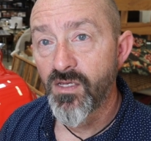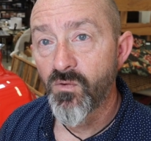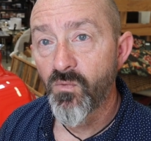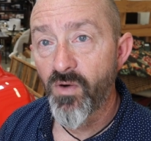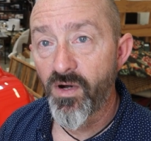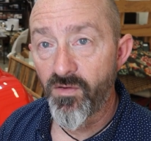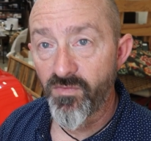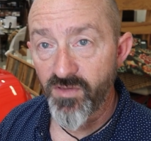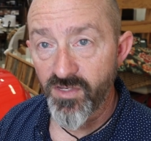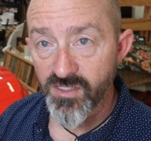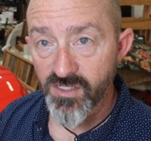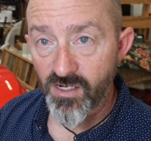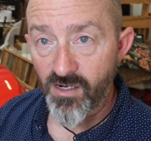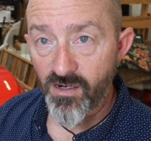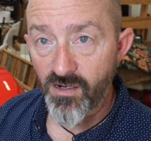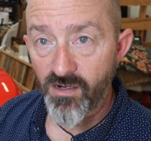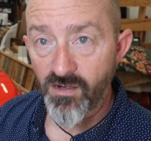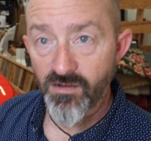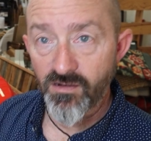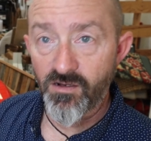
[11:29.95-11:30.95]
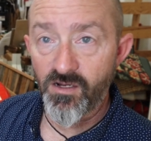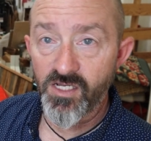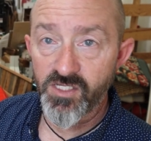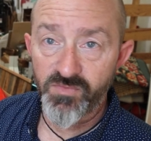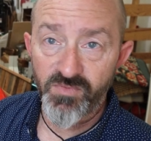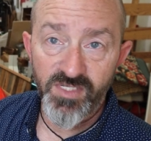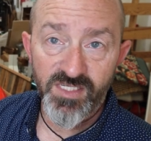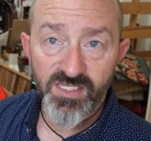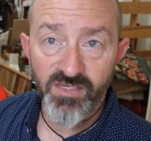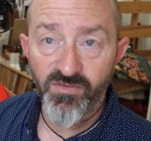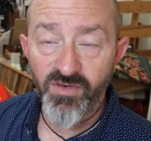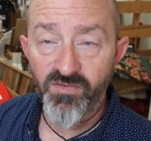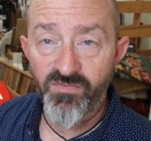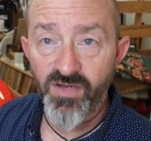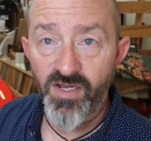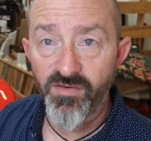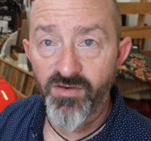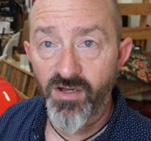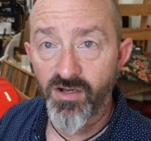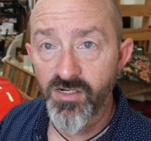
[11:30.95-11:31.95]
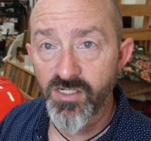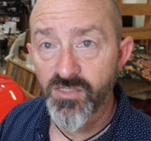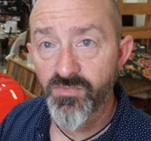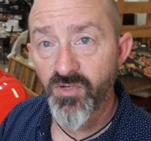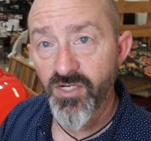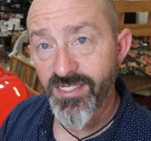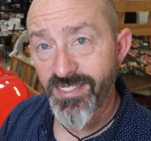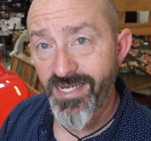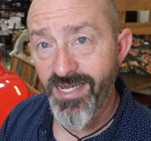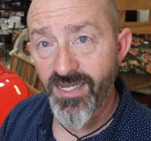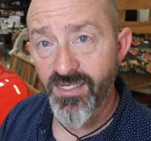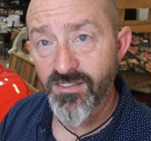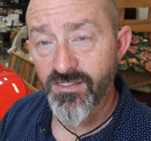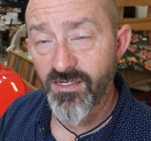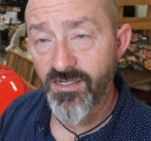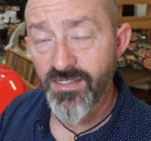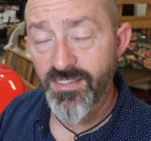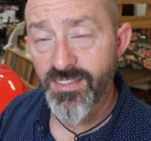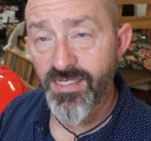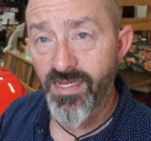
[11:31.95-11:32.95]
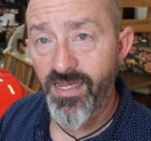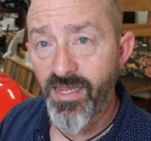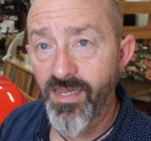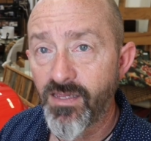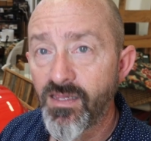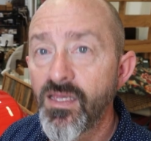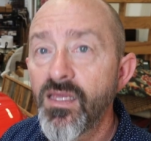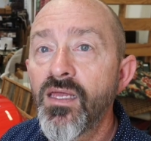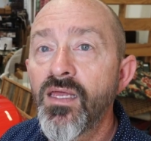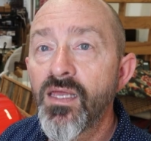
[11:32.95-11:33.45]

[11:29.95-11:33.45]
Where this car cost me $75 to put tags on it today,